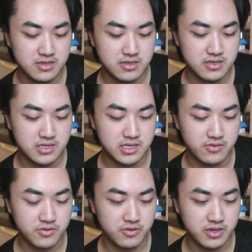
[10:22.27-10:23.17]
So
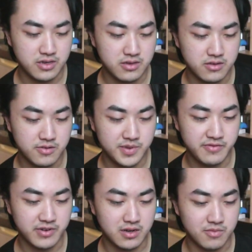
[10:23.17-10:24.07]
annoying. Hope he
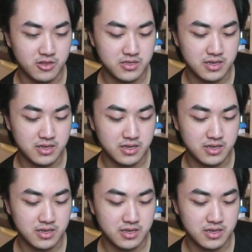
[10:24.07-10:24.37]
fireballs that.